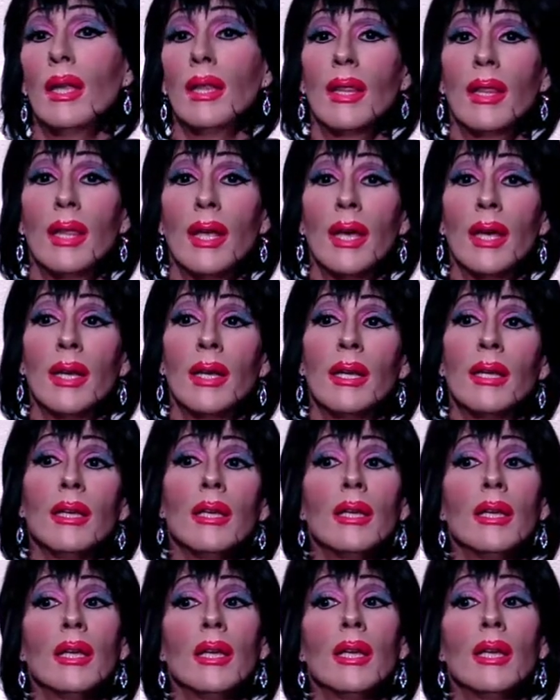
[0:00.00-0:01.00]
And
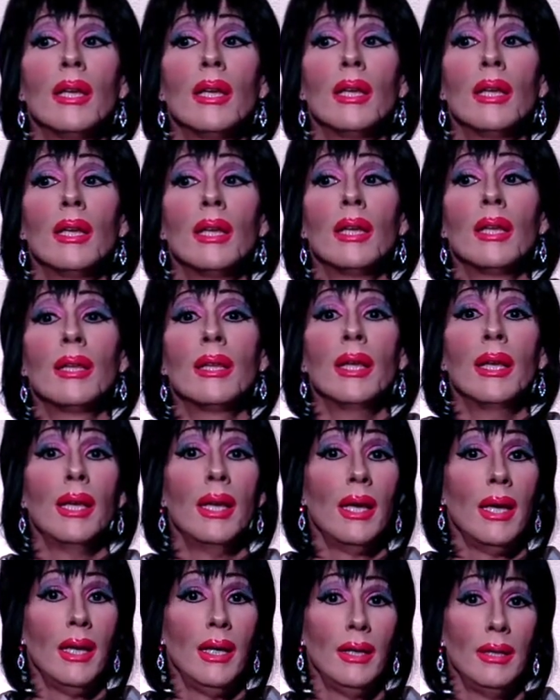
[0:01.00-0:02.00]
then they
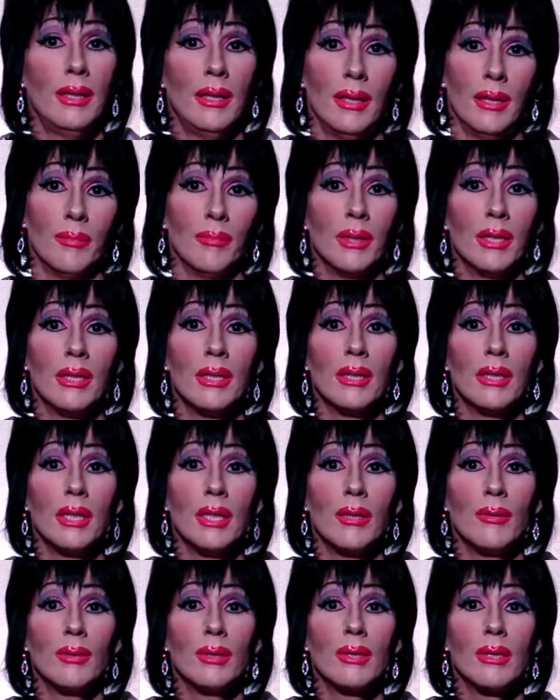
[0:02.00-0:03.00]
hanged him until
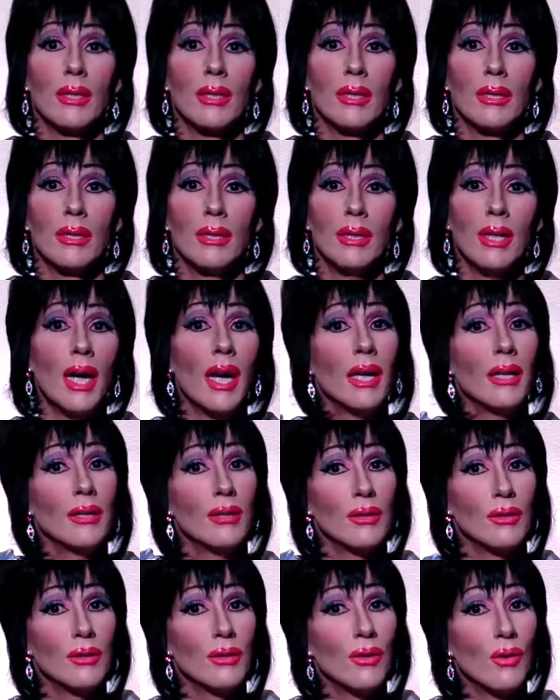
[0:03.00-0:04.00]
he was
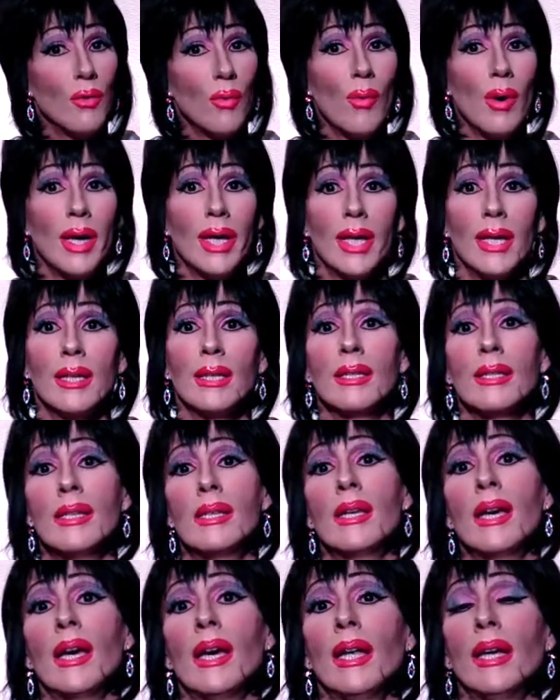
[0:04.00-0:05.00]
not quite
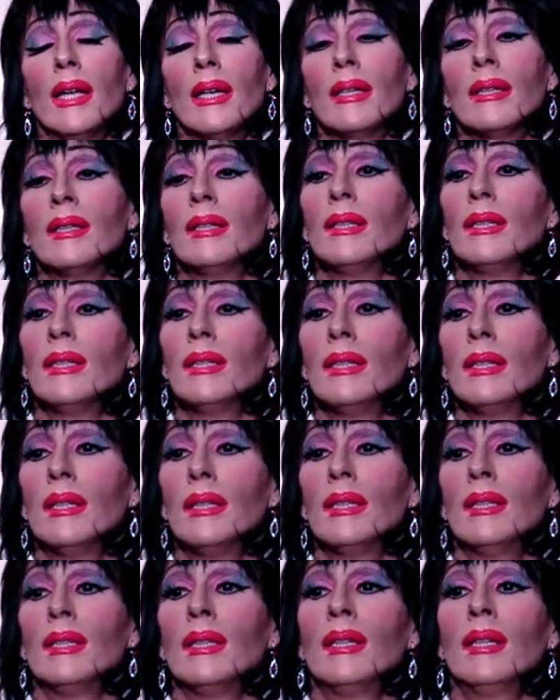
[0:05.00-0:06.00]
dead,
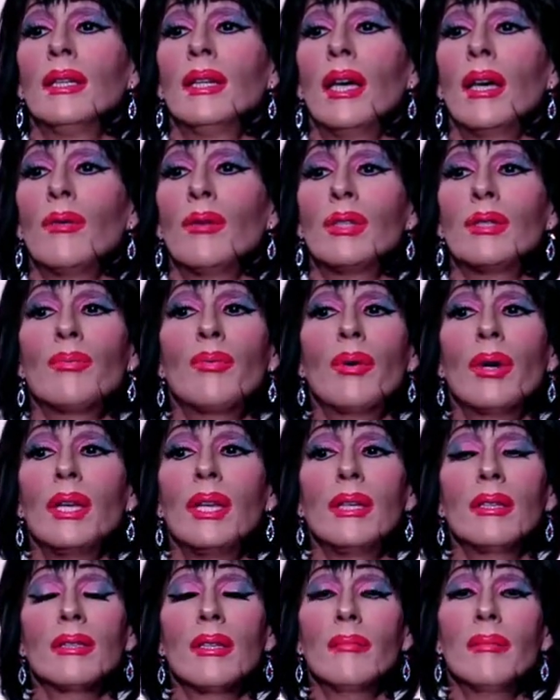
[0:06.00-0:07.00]
at which
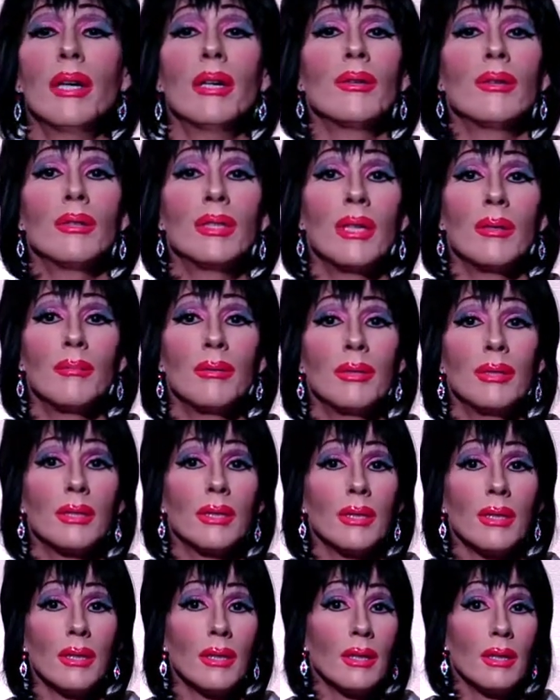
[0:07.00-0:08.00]
point he somehow was able
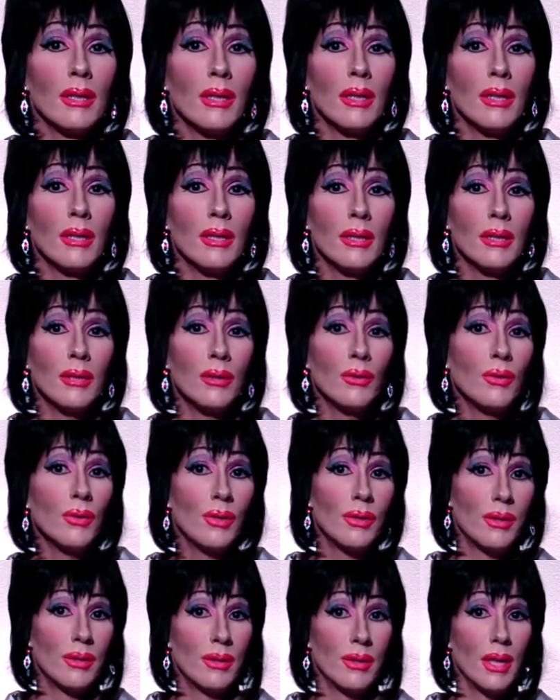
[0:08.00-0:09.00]
to
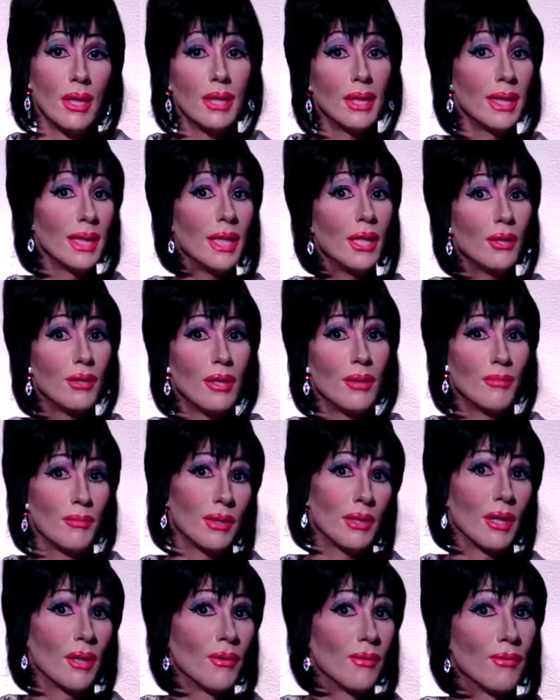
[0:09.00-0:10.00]
unleash
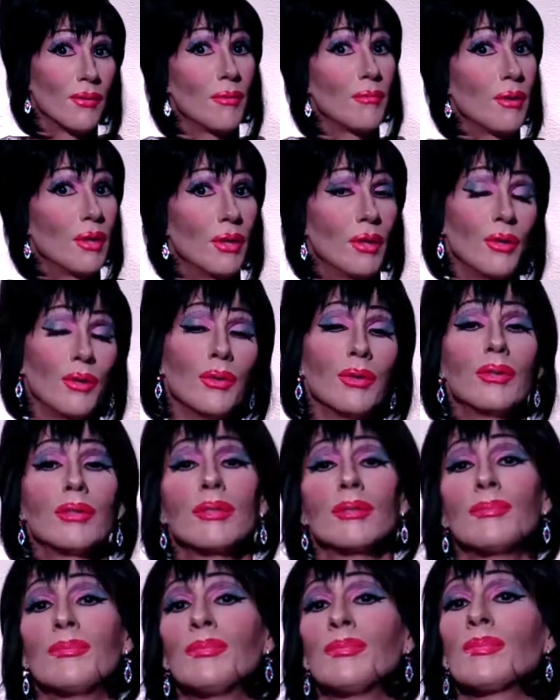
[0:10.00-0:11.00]
himself from the
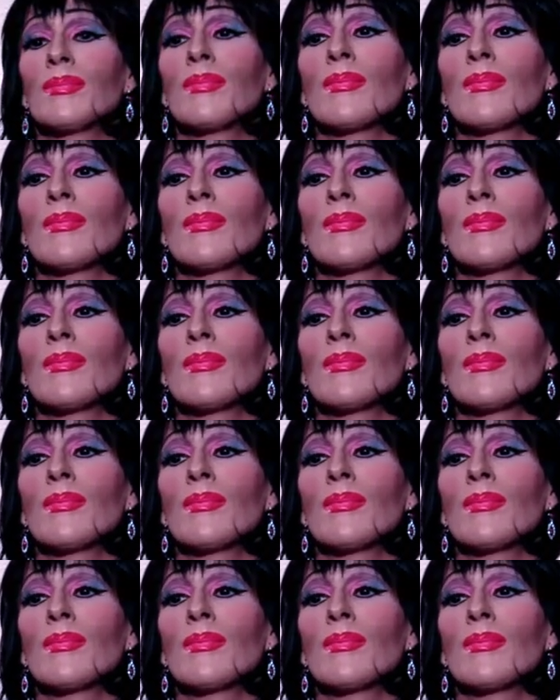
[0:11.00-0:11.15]
noose.